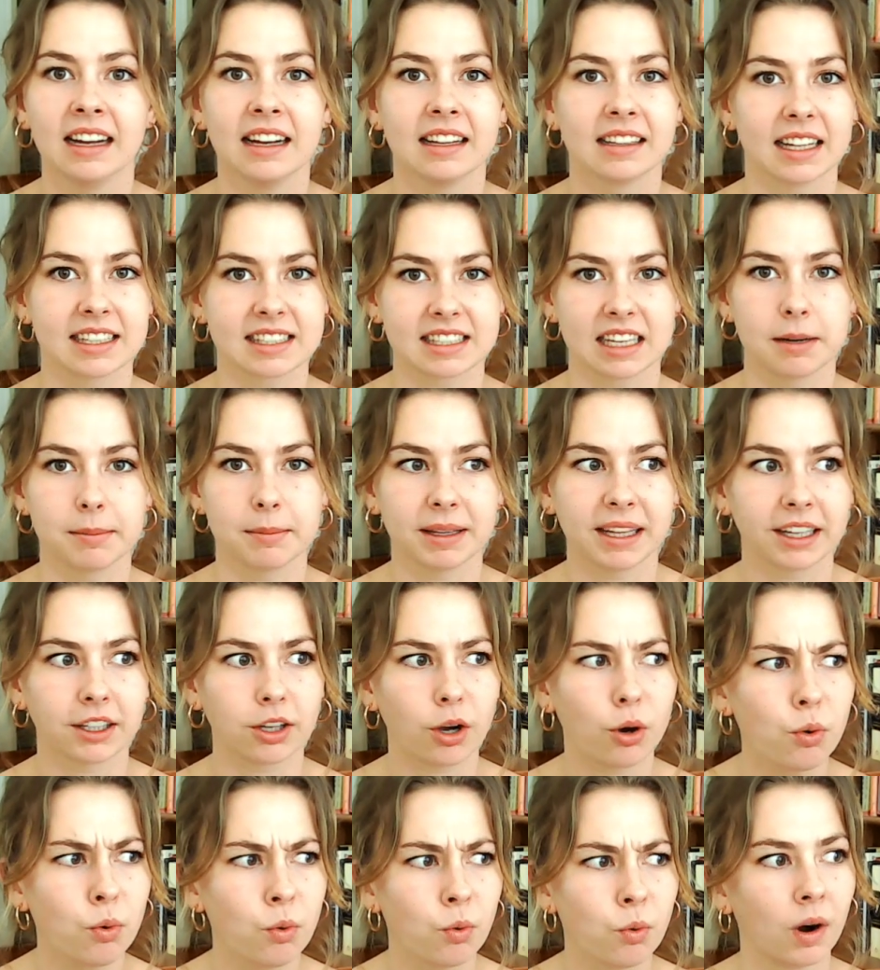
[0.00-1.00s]
That's going to be like,
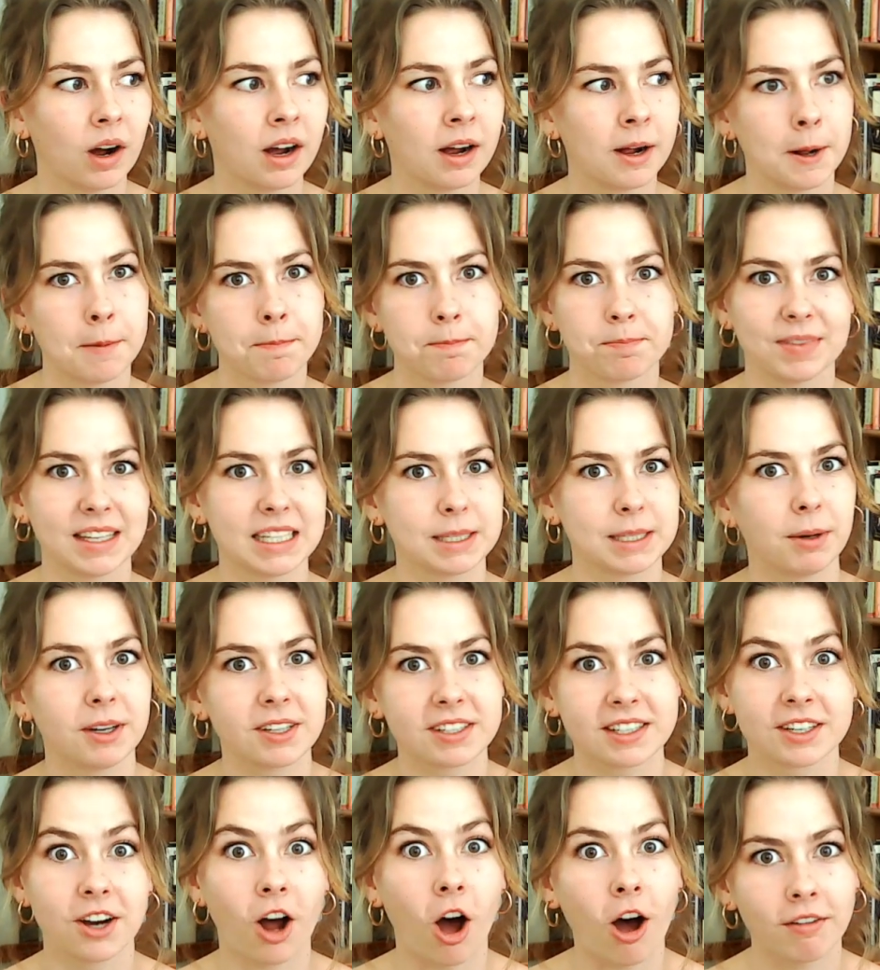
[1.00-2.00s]
oh, this
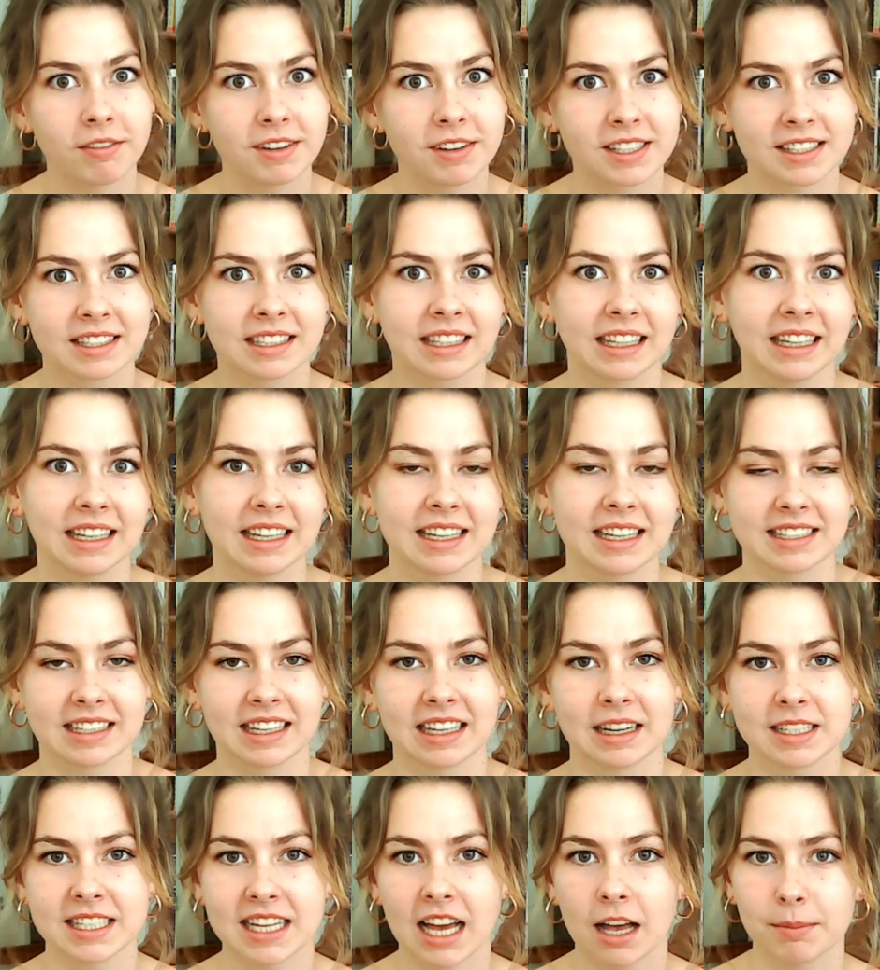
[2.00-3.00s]
person obviously is
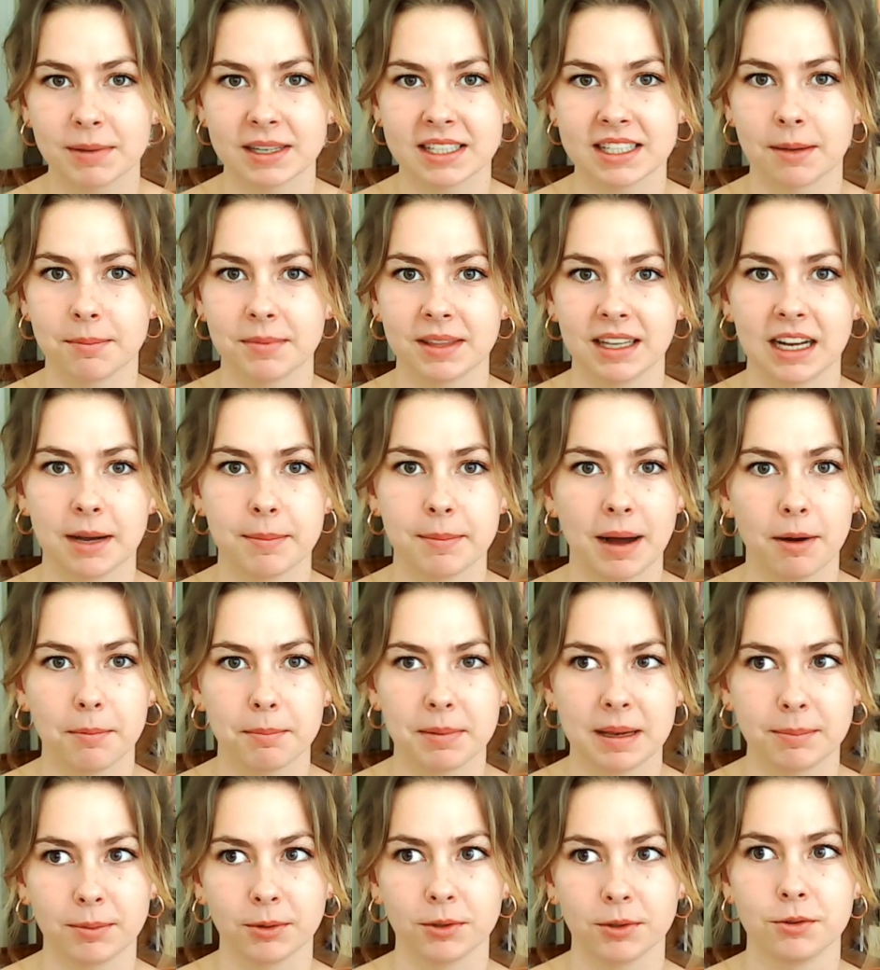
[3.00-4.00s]
going to tell me something about
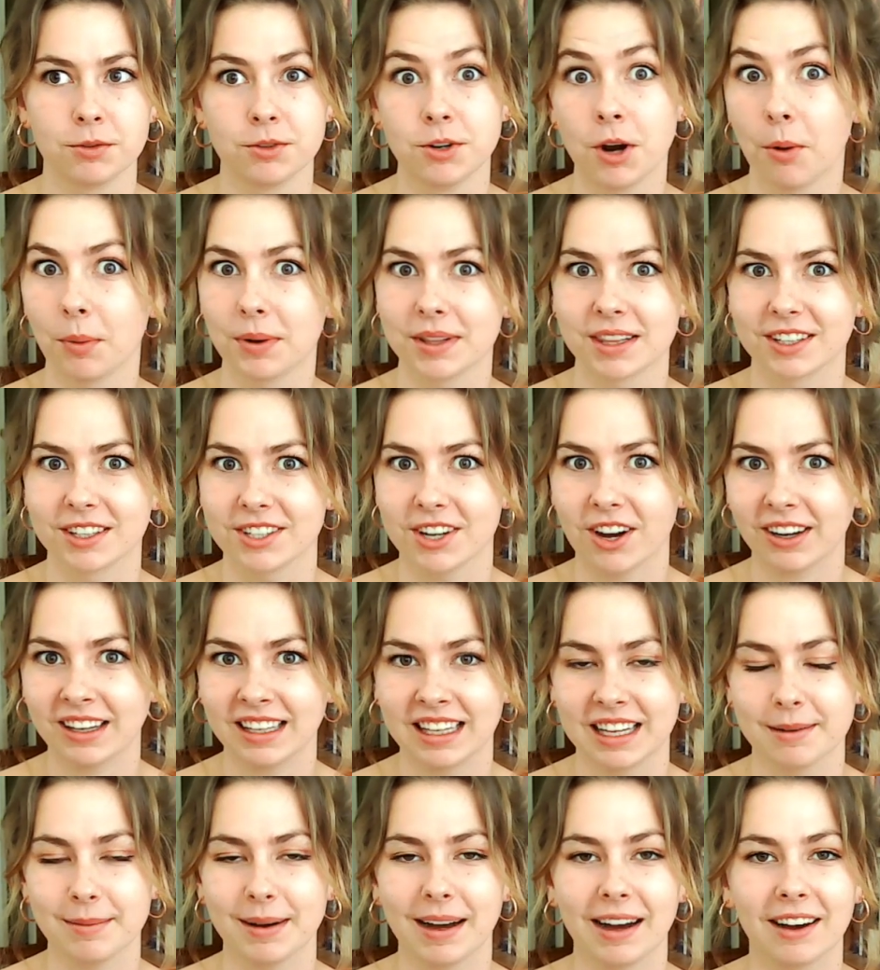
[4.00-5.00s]
people who know what they're
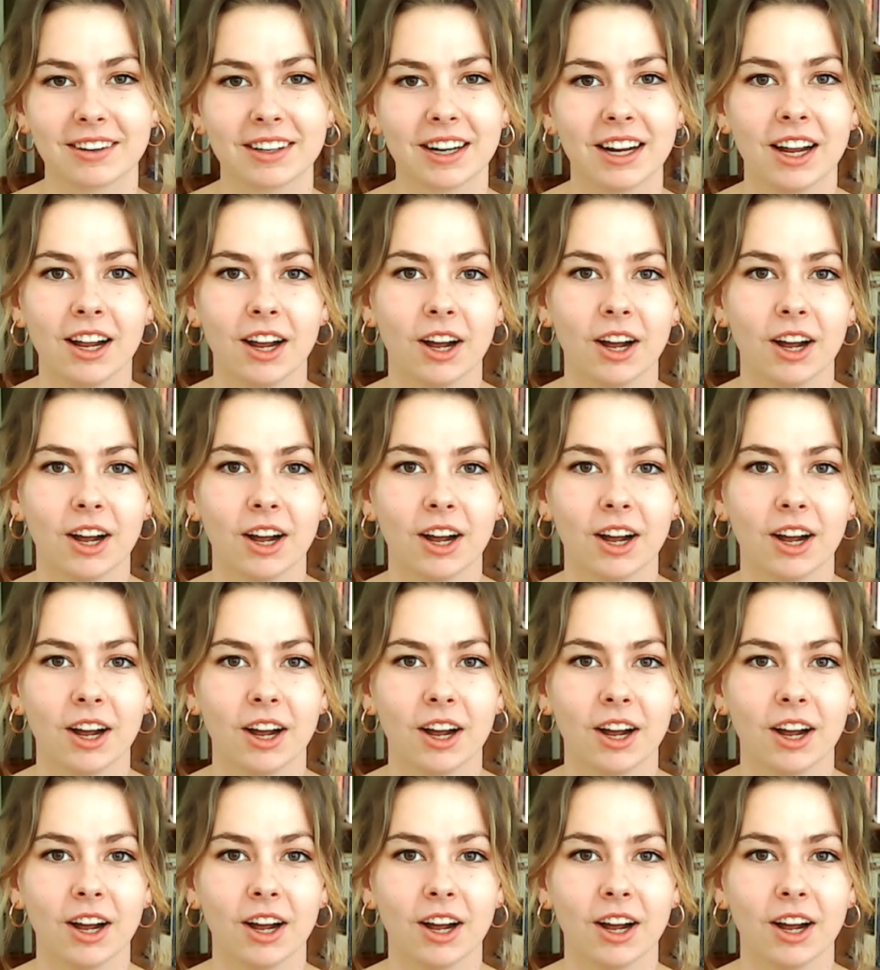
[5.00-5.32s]
talking about.